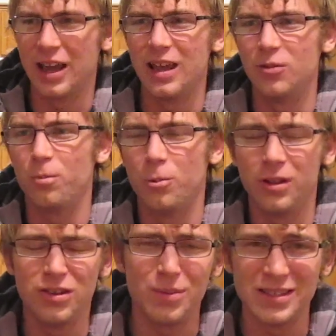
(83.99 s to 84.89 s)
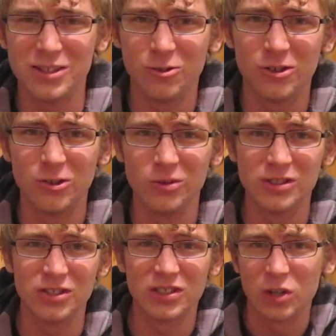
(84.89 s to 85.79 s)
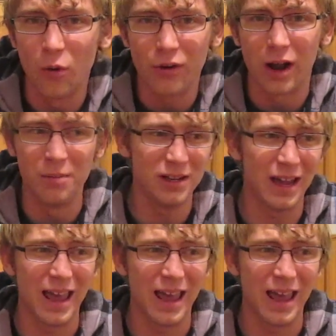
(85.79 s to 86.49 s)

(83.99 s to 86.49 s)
and really the best thing you can do is to just overcome it